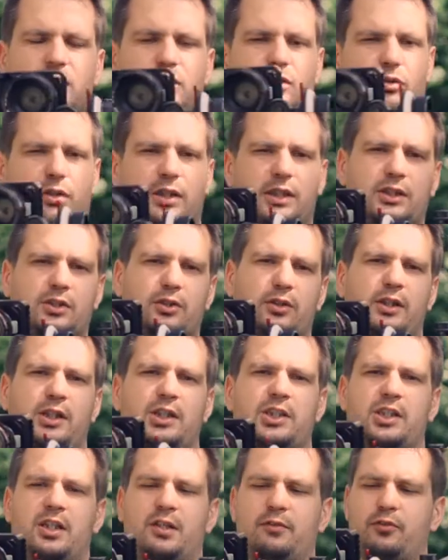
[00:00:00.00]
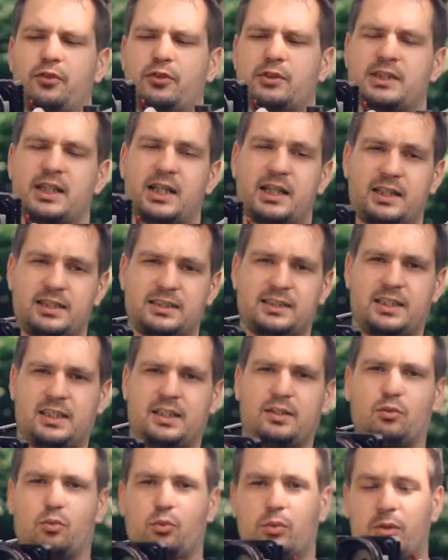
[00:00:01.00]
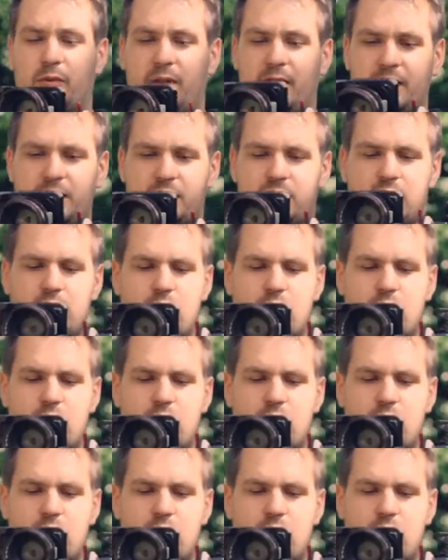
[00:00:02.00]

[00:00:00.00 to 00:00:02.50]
So this took literally a few seconds and we're ready to